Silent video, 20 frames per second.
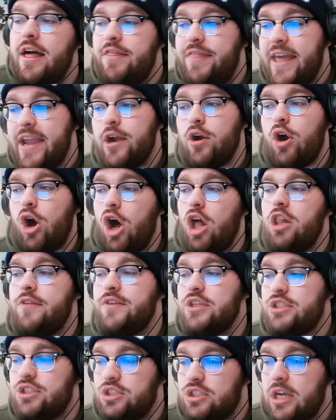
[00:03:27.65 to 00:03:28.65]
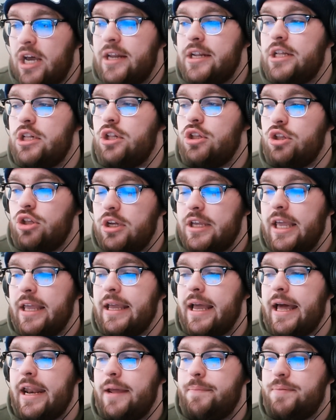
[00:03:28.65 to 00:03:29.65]
they are all of a sudden
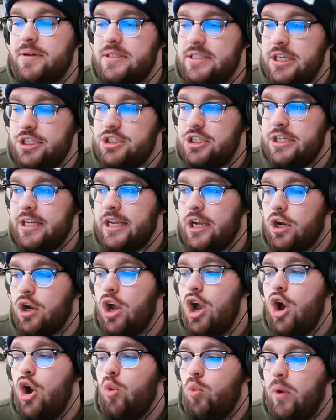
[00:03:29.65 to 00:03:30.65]
looking at a position here